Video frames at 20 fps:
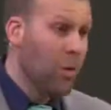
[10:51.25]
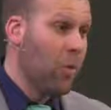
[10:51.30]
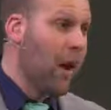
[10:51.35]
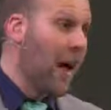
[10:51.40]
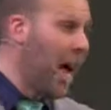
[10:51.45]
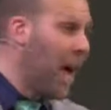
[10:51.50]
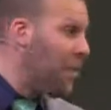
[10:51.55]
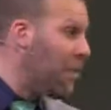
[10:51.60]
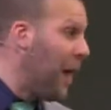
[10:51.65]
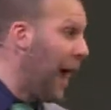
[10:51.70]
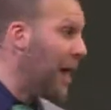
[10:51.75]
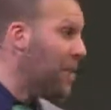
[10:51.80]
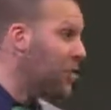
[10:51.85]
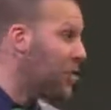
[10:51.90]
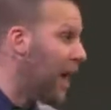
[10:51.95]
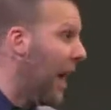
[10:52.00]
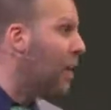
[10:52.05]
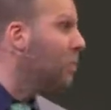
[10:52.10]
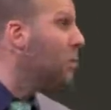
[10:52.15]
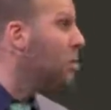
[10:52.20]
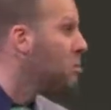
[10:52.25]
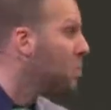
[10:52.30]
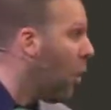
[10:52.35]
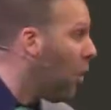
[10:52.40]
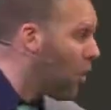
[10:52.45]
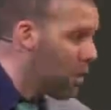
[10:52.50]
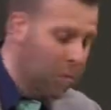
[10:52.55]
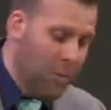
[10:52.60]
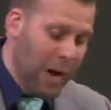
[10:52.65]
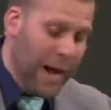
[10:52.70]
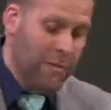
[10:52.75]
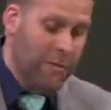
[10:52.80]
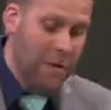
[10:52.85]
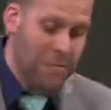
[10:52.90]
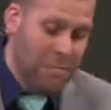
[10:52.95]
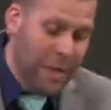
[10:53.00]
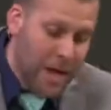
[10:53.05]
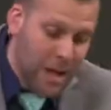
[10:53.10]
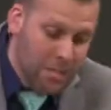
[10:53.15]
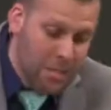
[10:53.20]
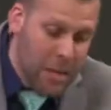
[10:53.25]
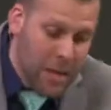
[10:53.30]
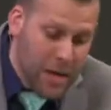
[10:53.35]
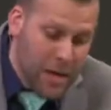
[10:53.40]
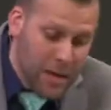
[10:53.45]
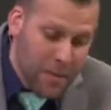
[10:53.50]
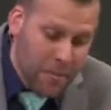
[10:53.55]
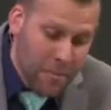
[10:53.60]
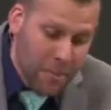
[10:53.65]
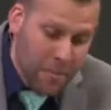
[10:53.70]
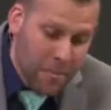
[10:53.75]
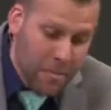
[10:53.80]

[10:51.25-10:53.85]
Wow, Pastor, that was boring, whatever it may be.